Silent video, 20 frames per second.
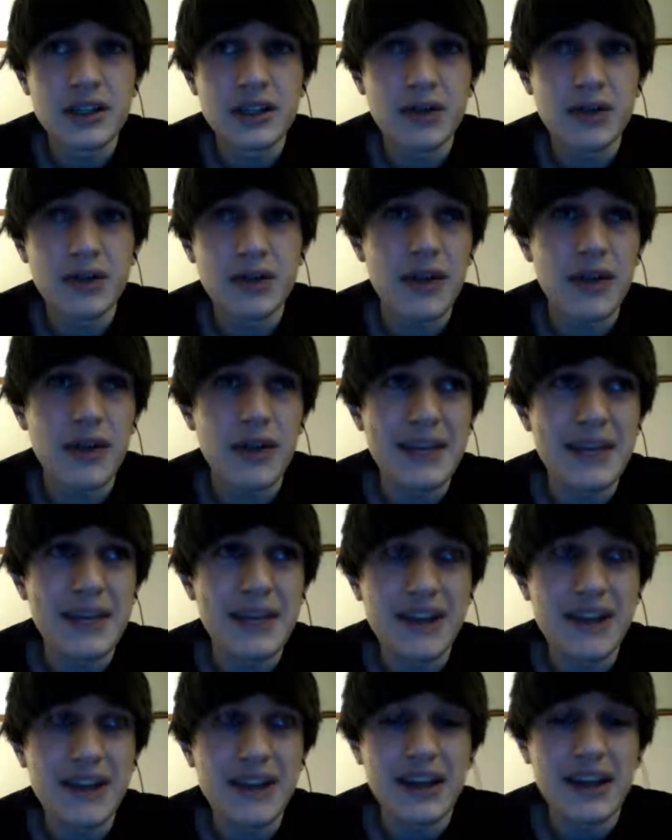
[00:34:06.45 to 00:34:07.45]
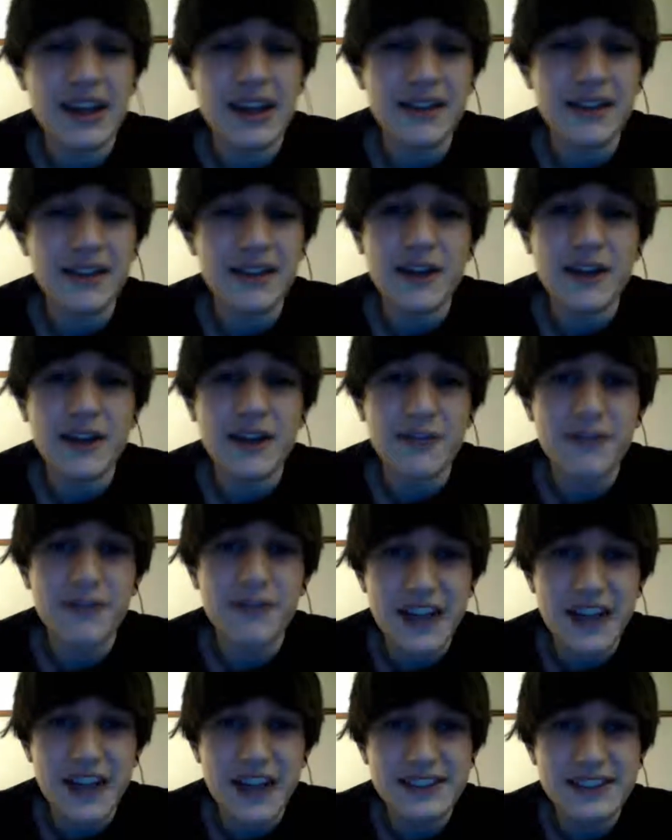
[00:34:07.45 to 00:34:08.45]
Whether that means knocking down the fucking
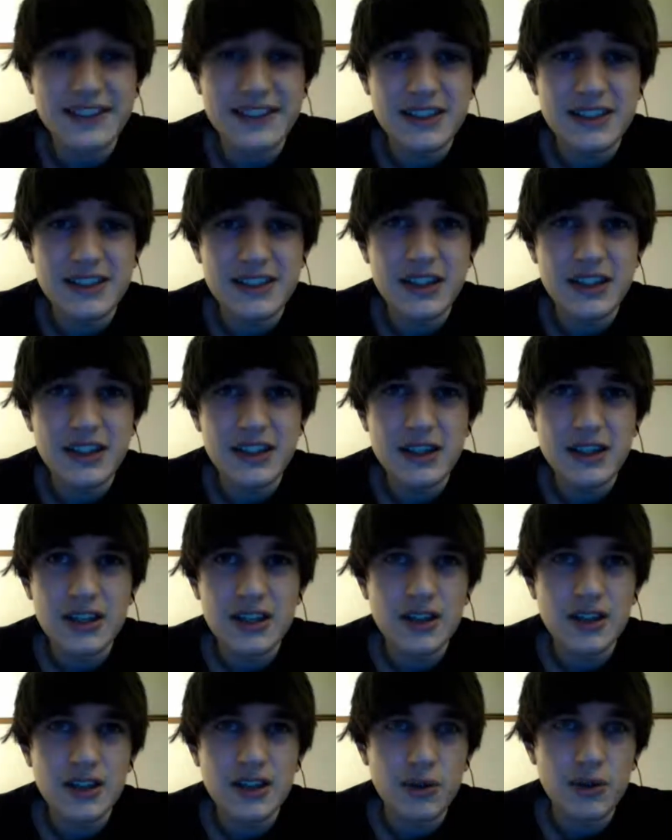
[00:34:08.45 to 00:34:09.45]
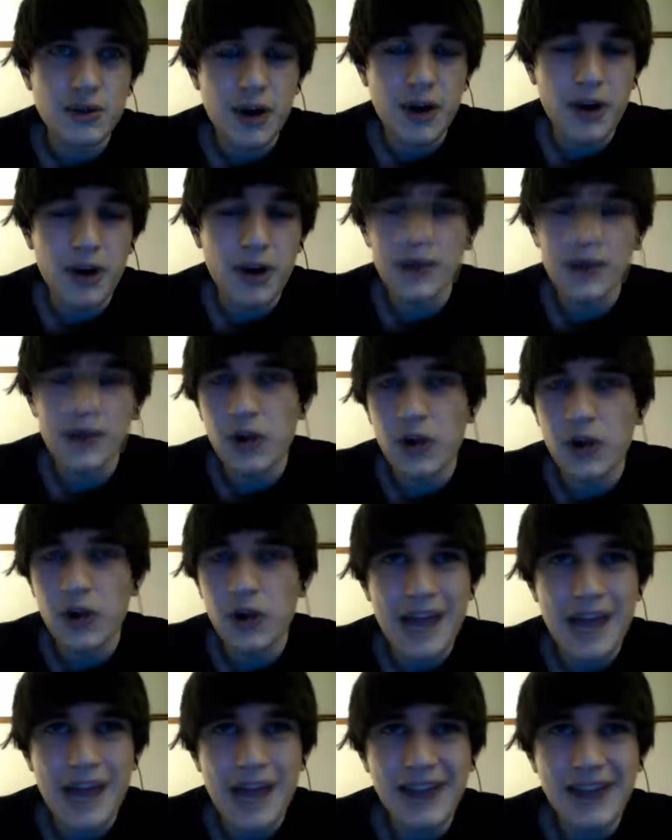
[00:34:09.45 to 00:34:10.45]
fence, or part of it, or
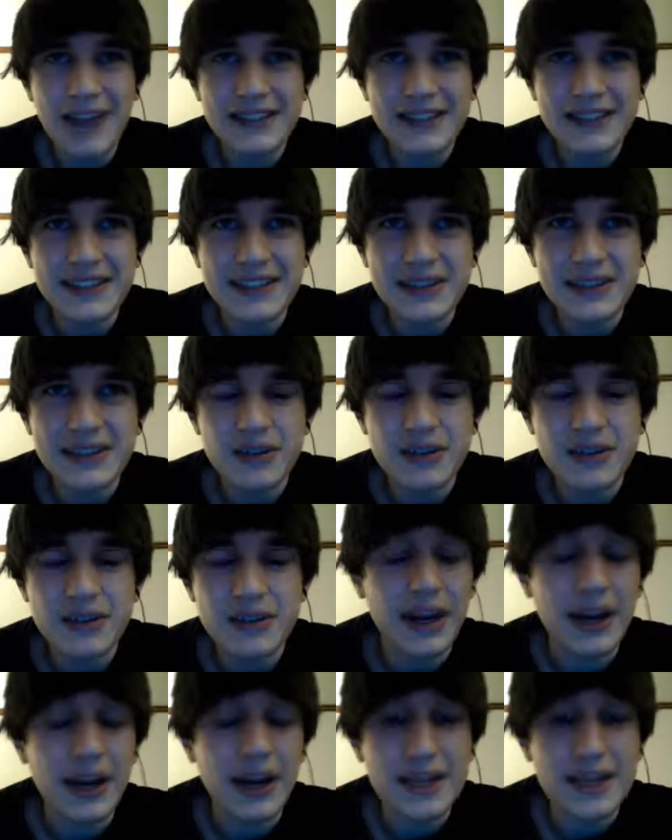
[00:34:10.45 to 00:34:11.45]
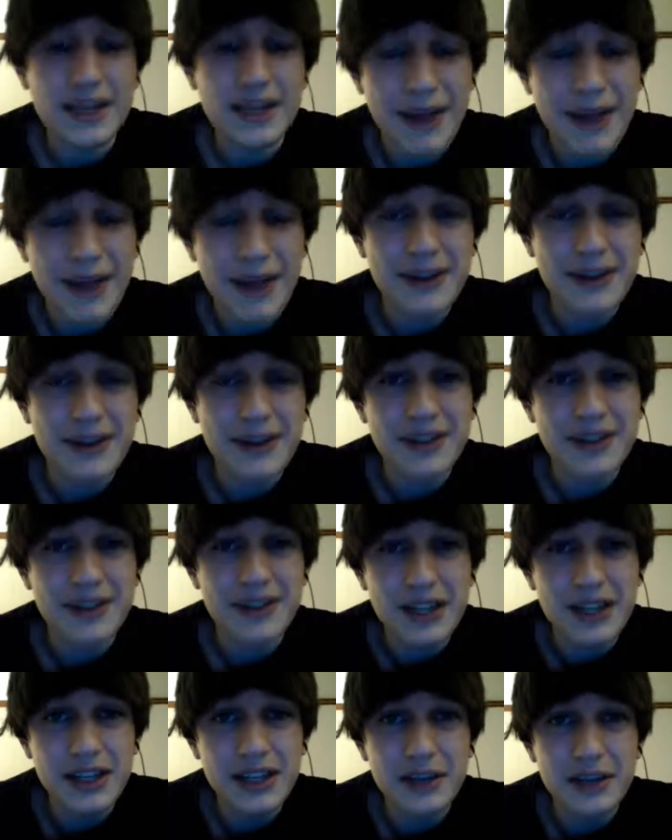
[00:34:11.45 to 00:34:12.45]
climbing it, or getting out somehow, because they're
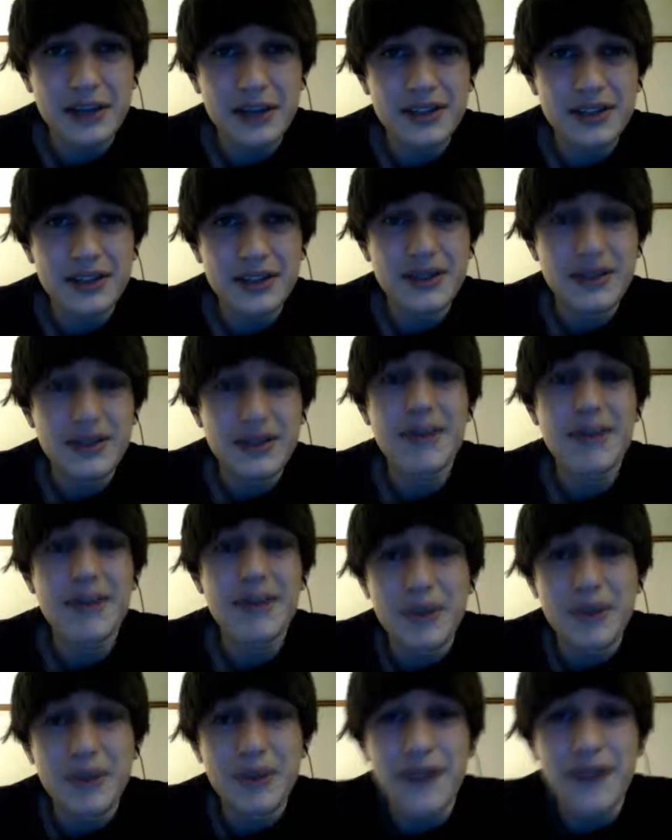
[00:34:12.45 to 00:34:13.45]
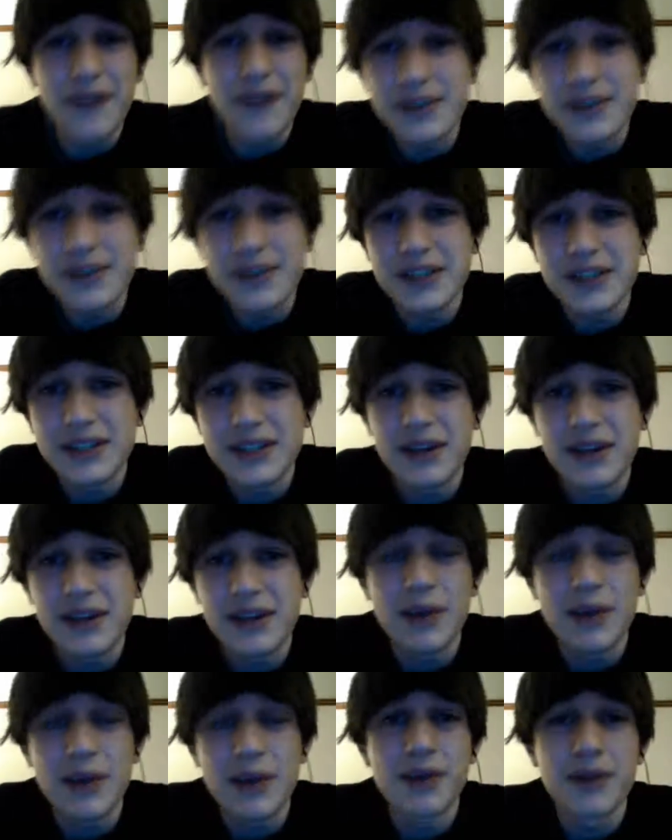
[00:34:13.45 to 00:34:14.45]
going to do it. You can't build a fence around Saudi
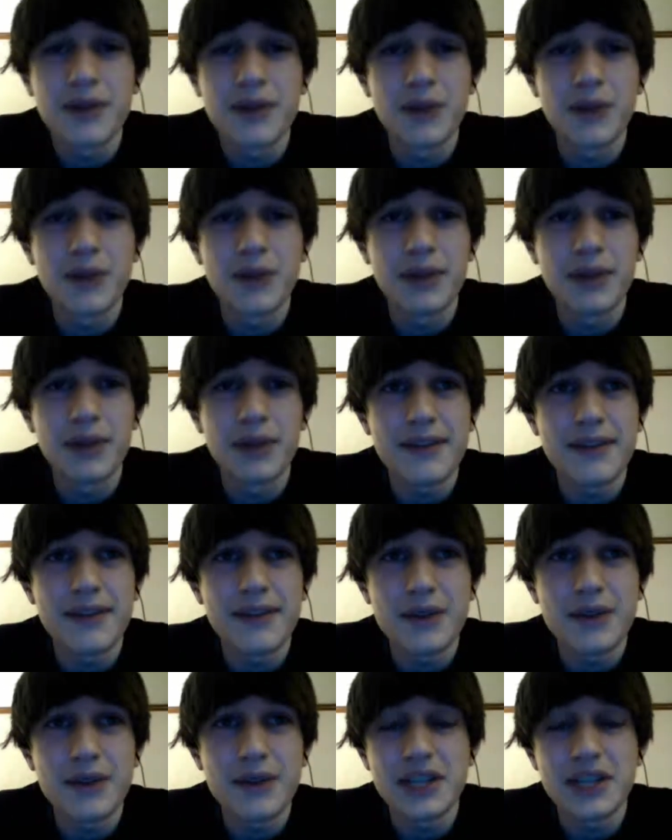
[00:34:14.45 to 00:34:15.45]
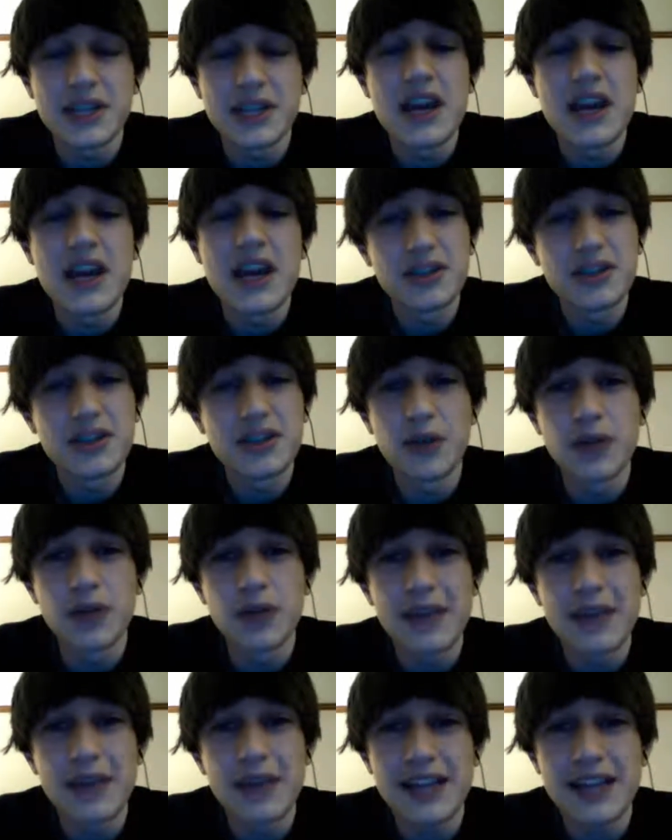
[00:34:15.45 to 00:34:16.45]
Arabia, 1, without them noticing, 2,
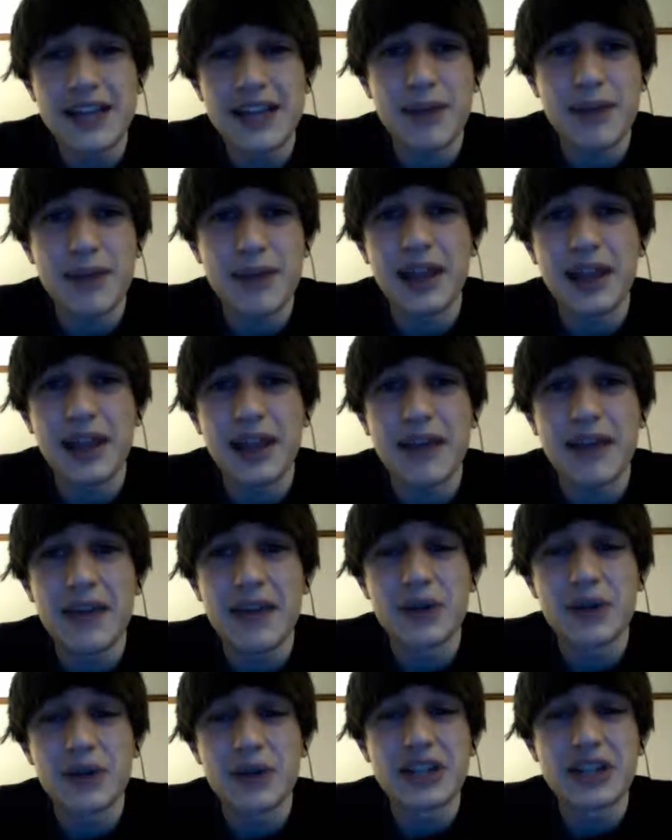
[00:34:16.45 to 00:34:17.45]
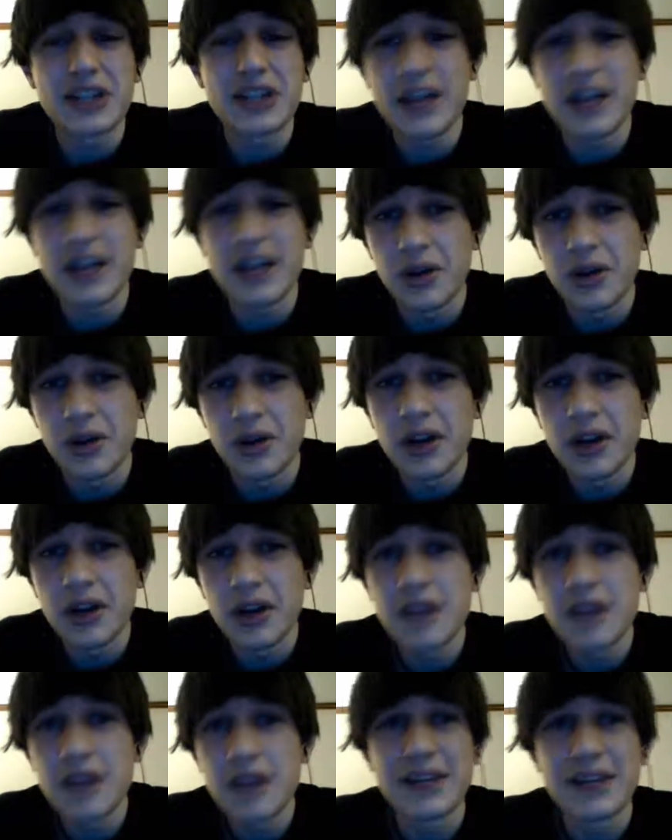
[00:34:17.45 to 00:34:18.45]
without being attacked by, like, every other nation ever,
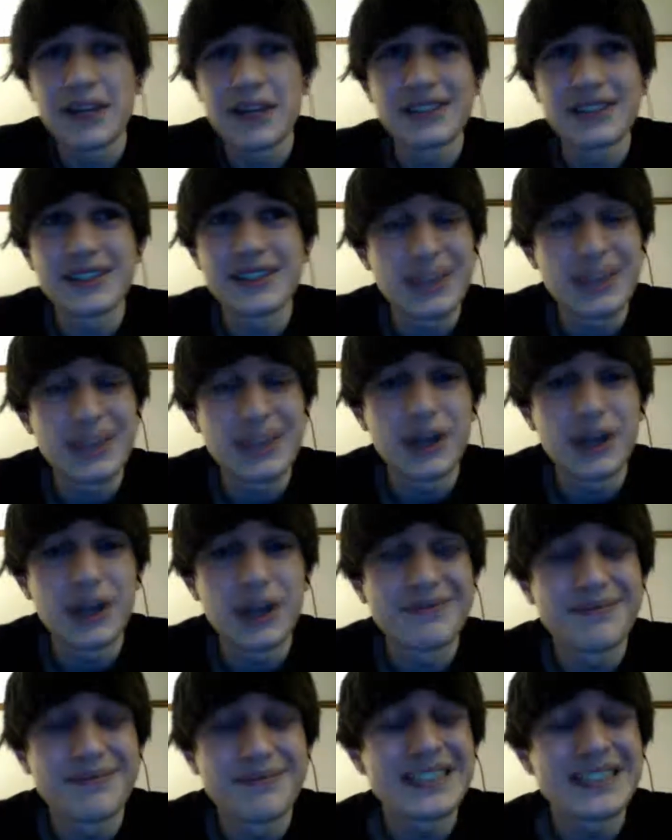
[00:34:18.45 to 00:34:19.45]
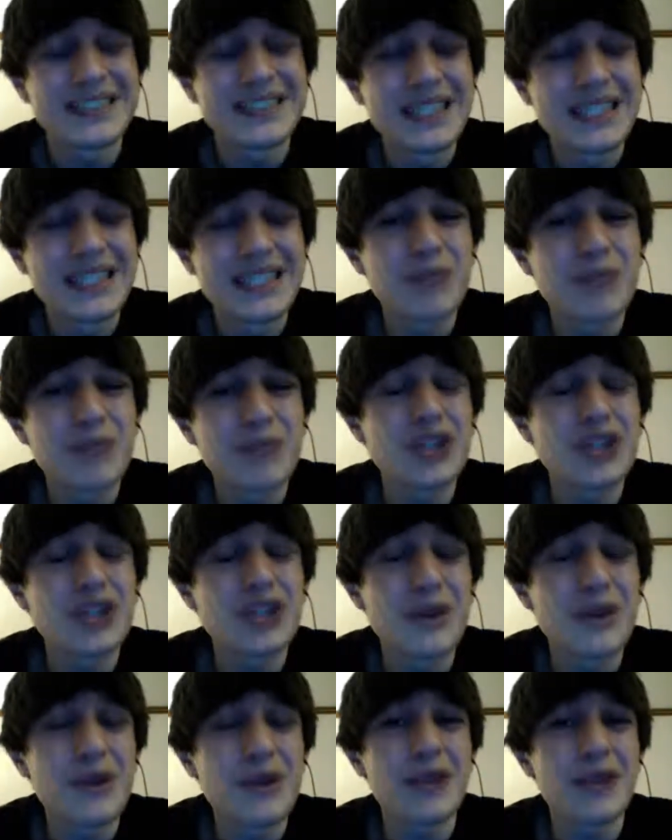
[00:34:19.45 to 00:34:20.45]
because, guess what? Pretty sure the
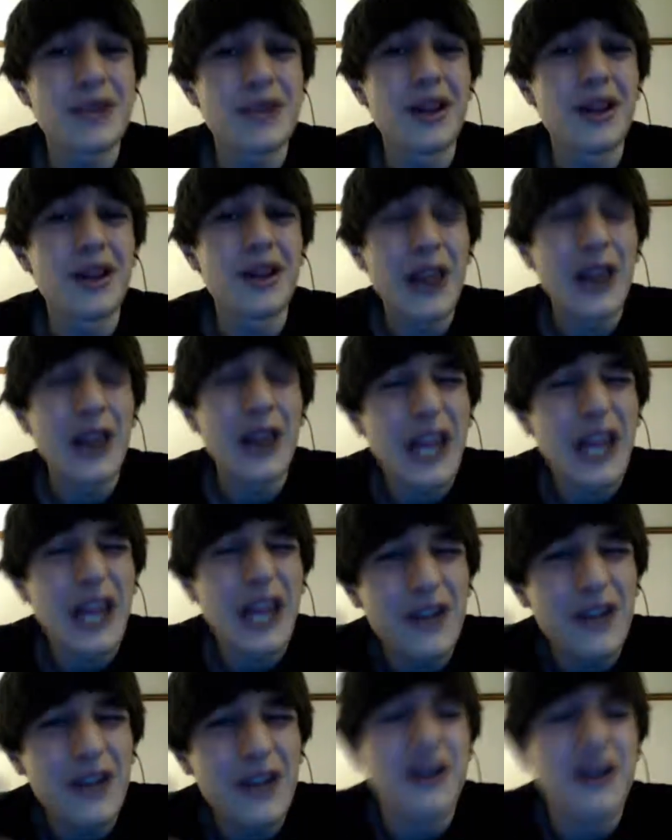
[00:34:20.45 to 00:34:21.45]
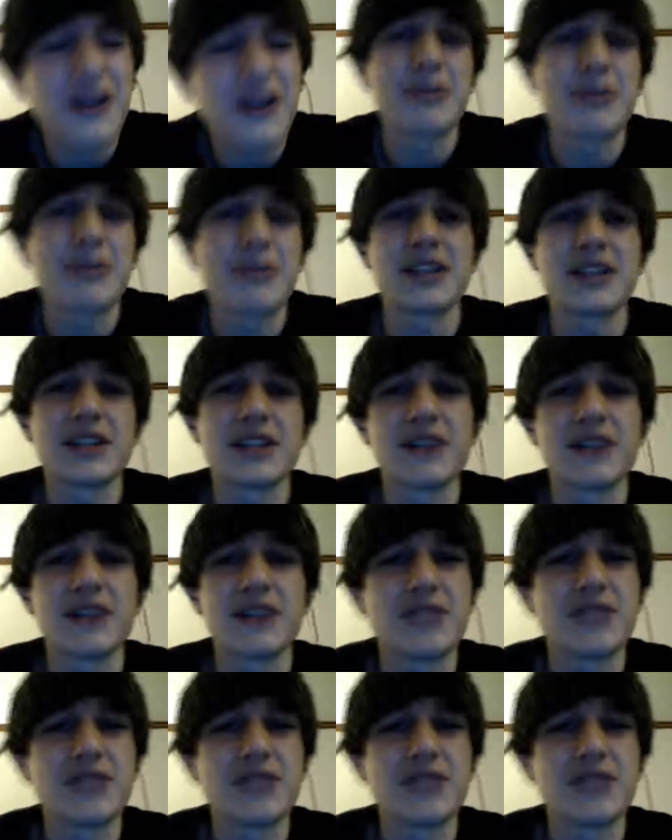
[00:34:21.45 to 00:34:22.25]
UN would get a little fucking pissed off.